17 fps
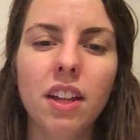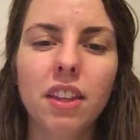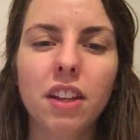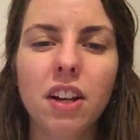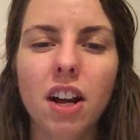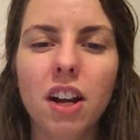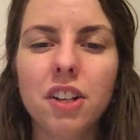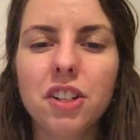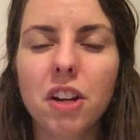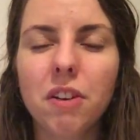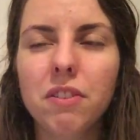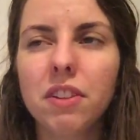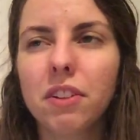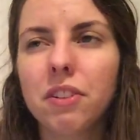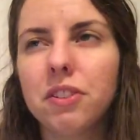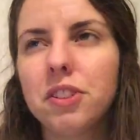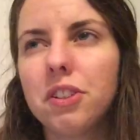The chart
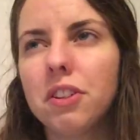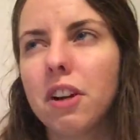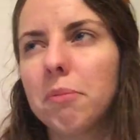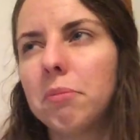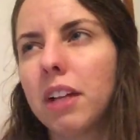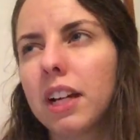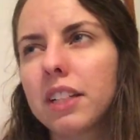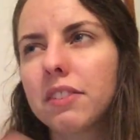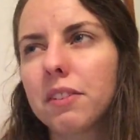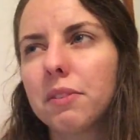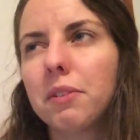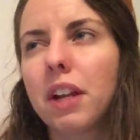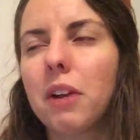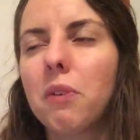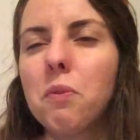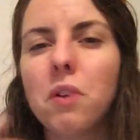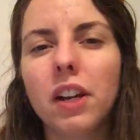was a little too complex for
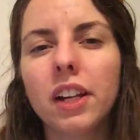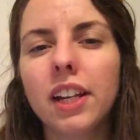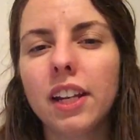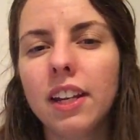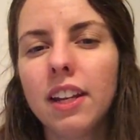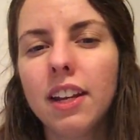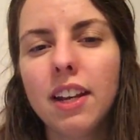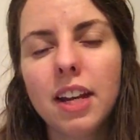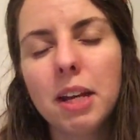what I wanted.